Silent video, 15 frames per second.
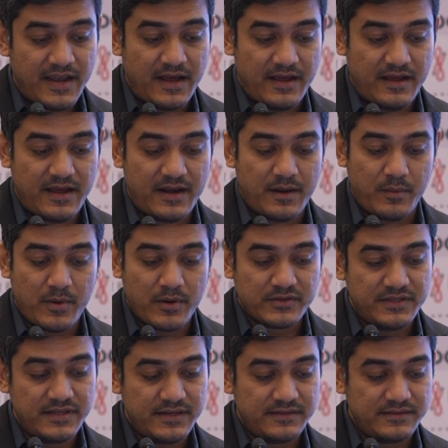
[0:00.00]
And
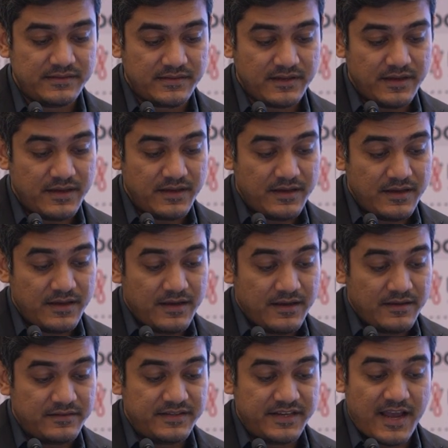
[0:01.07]
amongst these,
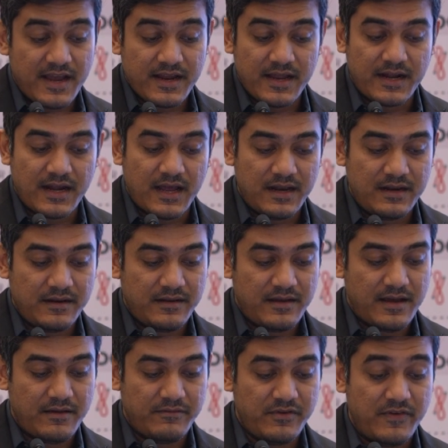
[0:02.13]
Zhang et al.
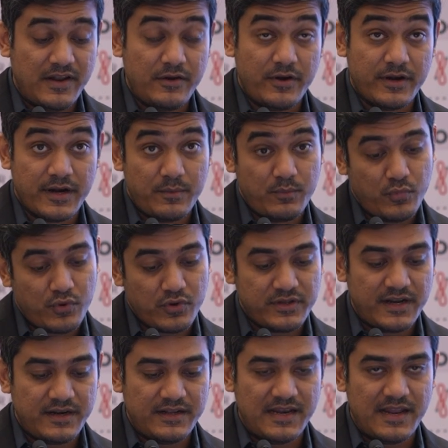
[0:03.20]
Have evaluated more
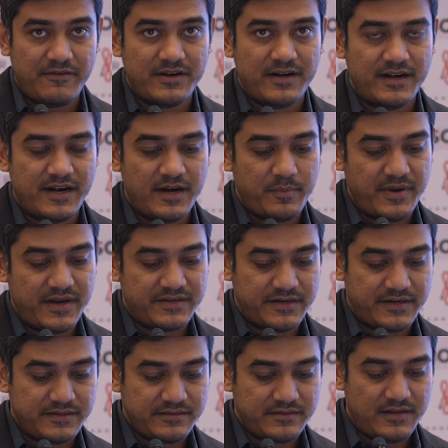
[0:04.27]
than 1,100
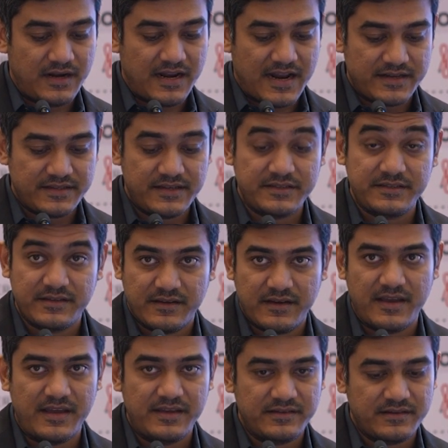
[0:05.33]
patients, the largest
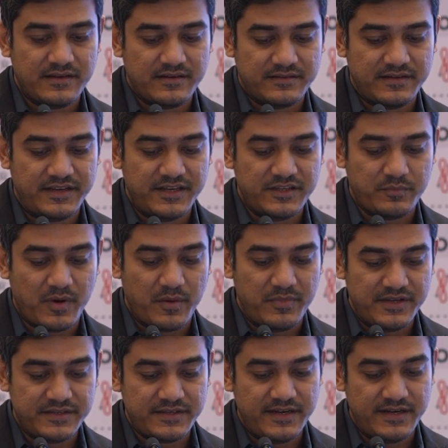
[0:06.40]
case series
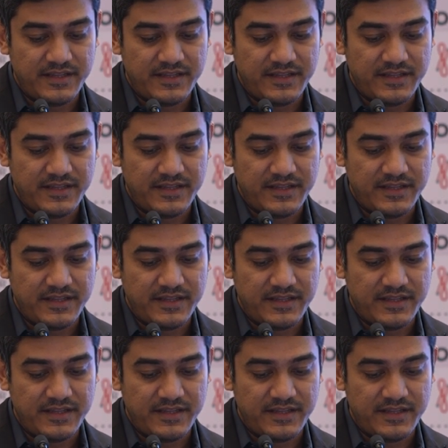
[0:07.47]
published in